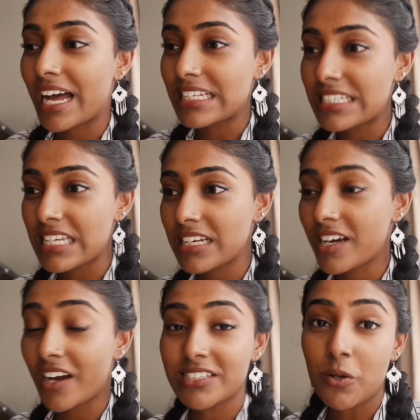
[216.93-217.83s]
And
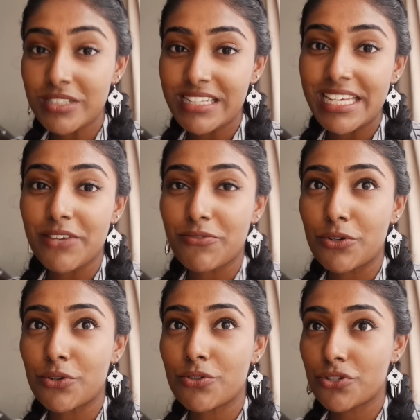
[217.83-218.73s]
guys, honestly, if
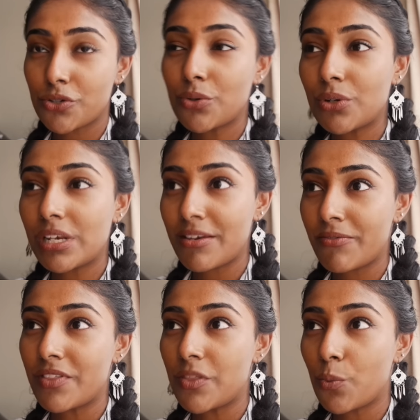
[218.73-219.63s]
you do
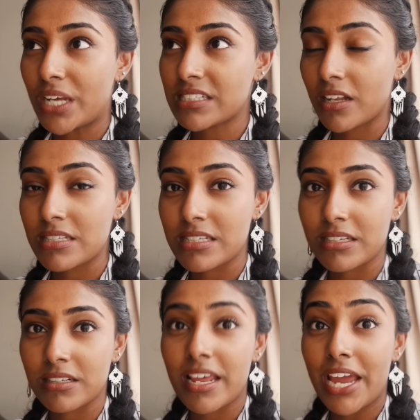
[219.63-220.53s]
live in the West
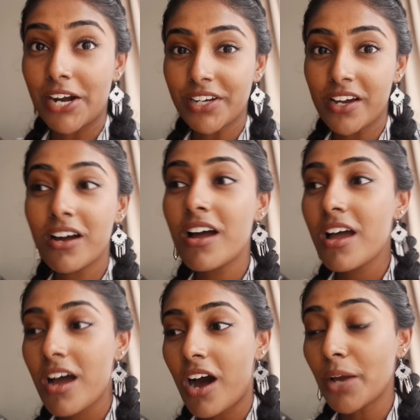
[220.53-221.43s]
London area,
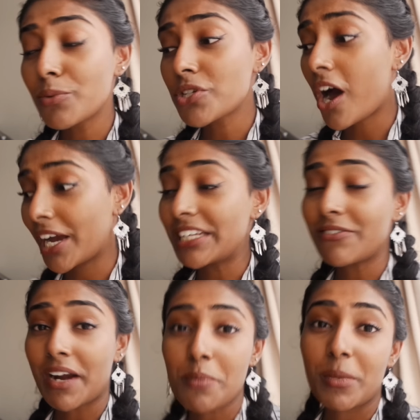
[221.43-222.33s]
I would
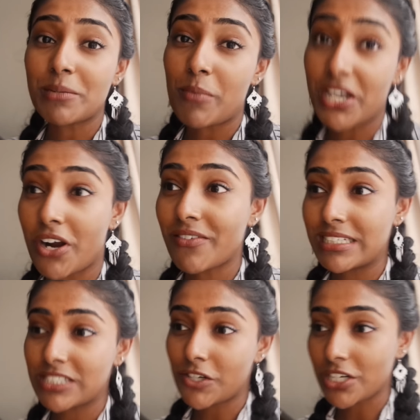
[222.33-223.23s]
highly recommend my
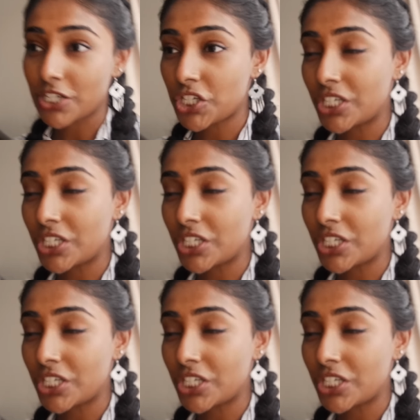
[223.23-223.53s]
driving instructor.